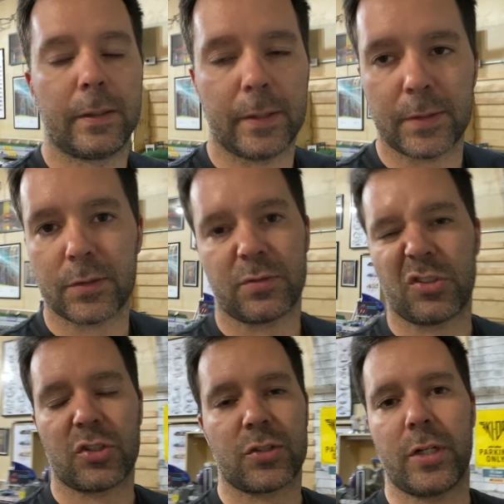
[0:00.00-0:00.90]
It's
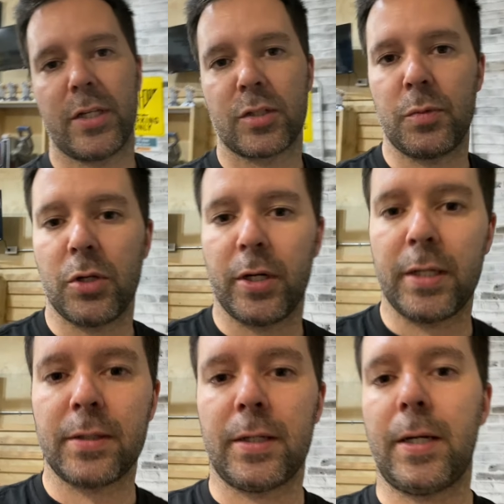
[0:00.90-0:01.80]
just a nice
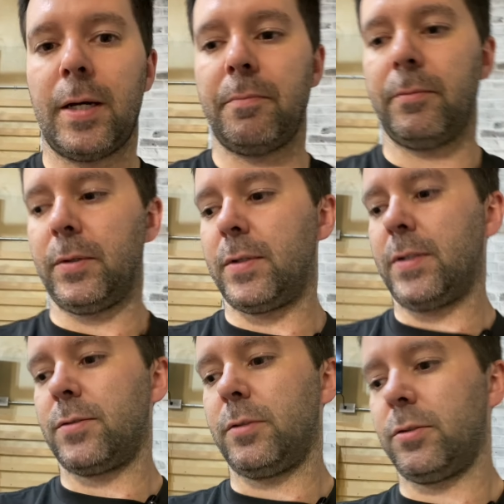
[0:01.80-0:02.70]
community.
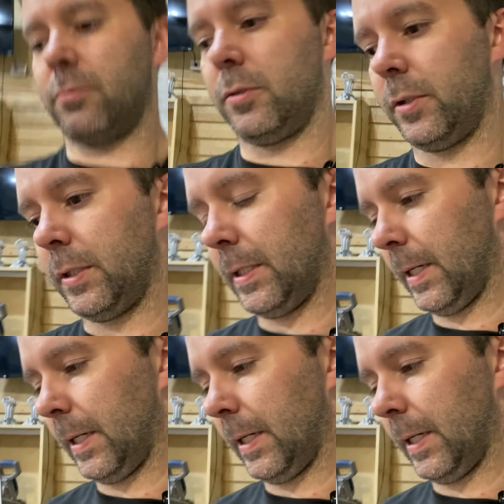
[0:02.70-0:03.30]
It's really